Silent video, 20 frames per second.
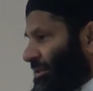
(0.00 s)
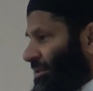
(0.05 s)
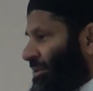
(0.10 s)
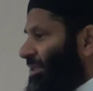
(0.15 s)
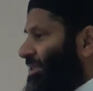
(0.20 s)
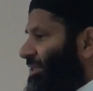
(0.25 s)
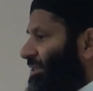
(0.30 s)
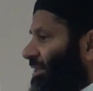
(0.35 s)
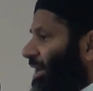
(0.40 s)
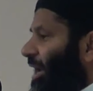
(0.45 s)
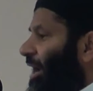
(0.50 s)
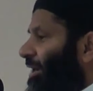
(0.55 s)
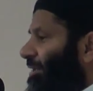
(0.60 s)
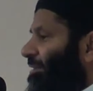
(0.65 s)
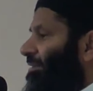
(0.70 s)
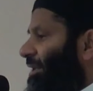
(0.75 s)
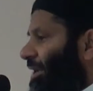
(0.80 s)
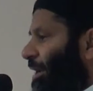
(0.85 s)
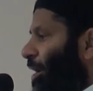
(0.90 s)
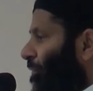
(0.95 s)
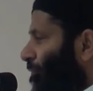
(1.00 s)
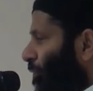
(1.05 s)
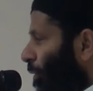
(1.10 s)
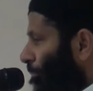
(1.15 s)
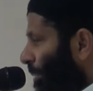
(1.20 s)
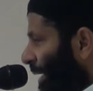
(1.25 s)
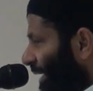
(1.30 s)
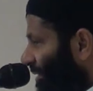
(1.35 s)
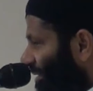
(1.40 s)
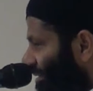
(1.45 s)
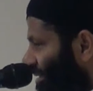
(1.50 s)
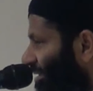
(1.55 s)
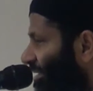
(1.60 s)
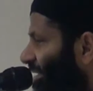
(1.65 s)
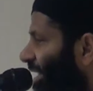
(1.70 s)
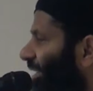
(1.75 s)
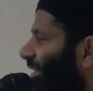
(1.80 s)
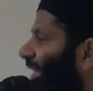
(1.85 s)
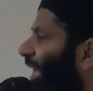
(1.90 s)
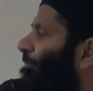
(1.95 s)
this idea of not paying the
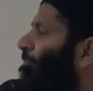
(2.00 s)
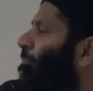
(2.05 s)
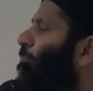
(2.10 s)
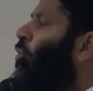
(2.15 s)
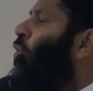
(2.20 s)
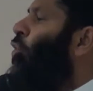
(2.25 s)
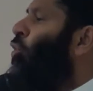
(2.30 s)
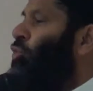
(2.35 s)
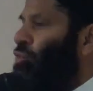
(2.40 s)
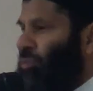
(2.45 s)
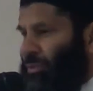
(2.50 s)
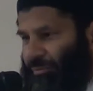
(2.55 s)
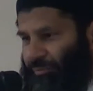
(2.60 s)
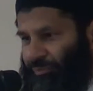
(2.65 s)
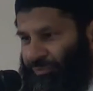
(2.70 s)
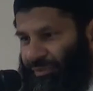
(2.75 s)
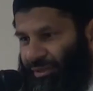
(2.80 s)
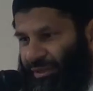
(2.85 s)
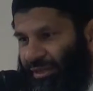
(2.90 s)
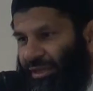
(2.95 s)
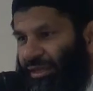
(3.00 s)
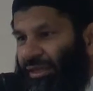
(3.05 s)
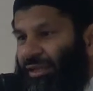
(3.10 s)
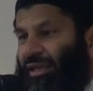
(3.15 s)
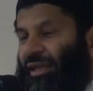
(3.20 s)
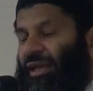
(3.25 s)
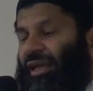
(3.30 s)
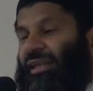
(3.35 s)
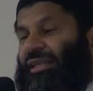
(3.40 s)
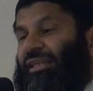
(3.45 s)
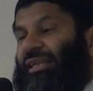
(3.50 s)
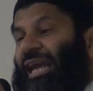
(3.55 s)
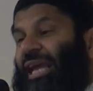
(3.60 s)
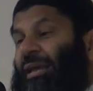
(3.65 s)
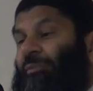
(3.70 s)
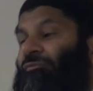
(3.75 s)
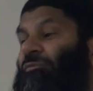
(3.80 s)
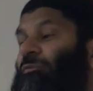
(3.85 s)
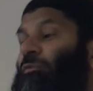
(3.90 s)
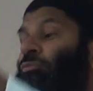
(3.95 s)
zakat came from who? It
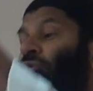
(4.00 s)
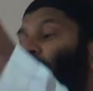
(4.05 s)
came from the